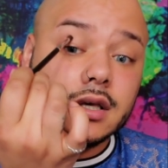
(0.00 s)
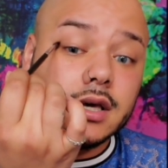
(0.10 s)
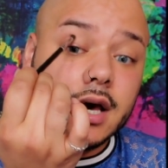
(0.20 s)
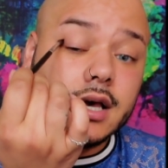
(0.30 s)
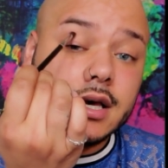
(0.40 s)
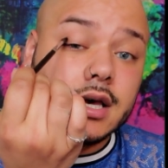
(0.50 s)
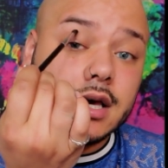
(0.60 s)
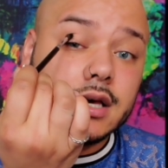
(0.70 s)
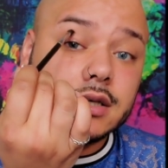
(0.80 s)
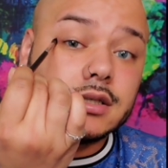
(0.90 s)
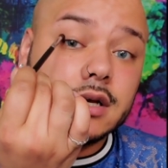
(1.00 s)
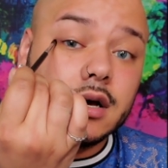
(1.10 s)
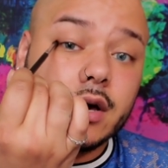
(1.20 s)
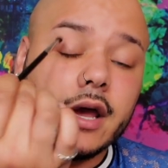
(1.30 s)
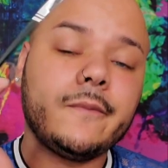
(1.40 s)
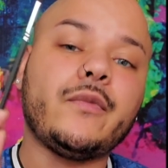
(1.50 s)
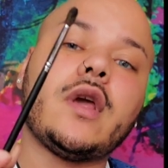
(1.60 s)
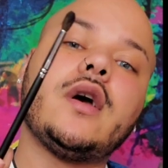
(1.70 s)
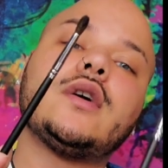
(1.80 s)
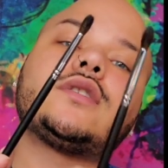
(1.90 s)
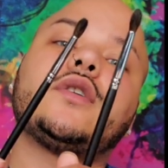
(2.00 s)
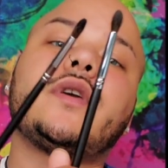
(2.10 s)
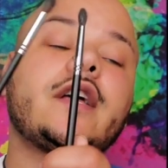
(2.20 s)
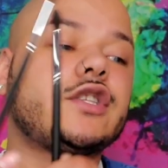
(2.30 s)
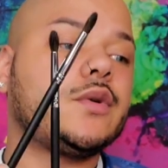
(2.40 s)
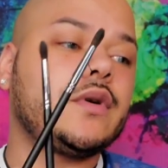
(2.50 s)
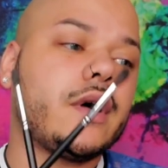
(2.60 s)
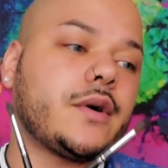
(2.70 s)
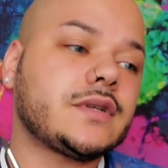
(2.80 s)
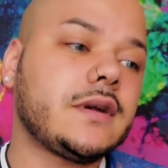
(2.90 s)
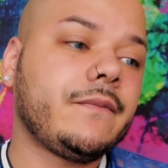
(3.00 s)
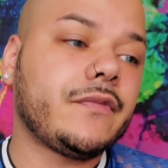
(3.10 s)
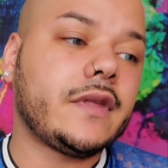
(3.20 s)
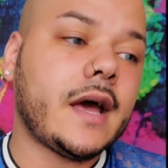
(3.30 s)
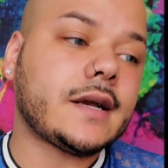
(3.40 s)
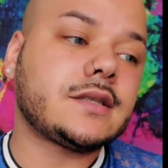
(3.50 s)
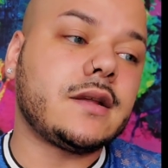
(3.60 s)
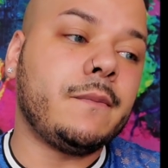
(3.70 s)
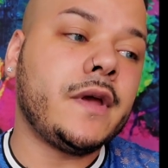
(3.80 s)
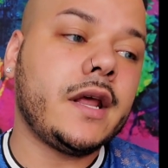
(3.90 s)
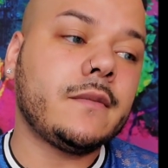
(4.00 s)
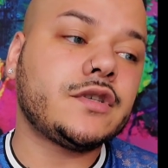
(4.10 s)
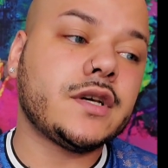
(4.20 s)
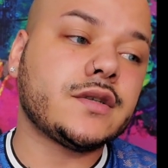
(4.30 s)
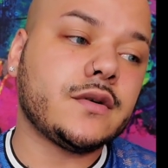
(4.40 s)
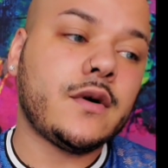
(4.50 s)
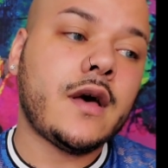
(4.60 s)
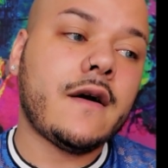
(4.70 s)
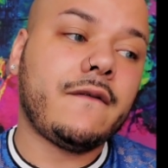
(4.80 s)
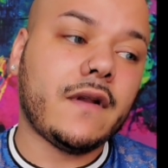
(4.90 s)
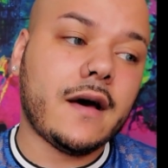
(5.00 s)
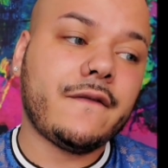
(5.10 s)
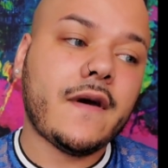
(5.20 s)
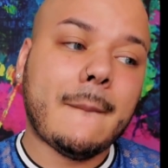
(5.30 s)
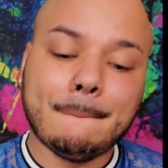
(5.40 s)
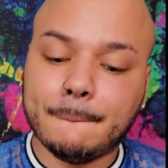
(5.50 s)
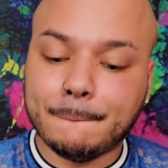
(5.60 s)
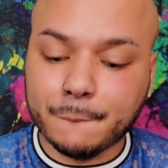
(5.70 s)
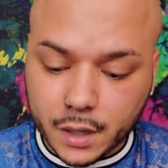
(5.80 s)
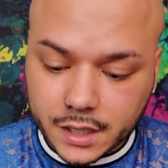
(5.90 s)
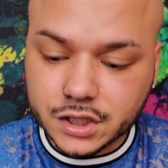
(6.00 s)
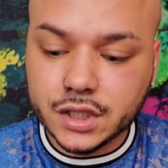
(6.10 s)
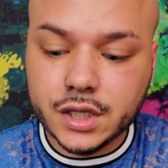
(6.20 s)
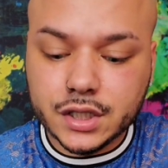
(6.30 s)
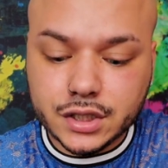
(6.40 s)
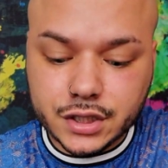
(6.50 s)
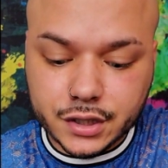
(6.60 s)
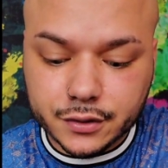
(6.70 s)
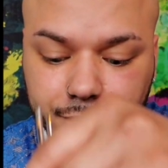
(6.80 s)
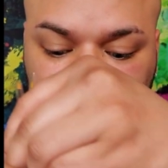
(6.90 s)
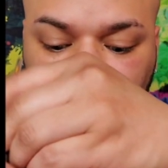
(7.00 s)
Yes. Okay, so you get 2 of those. Next, the Medium Chisel Fluff Brush 2.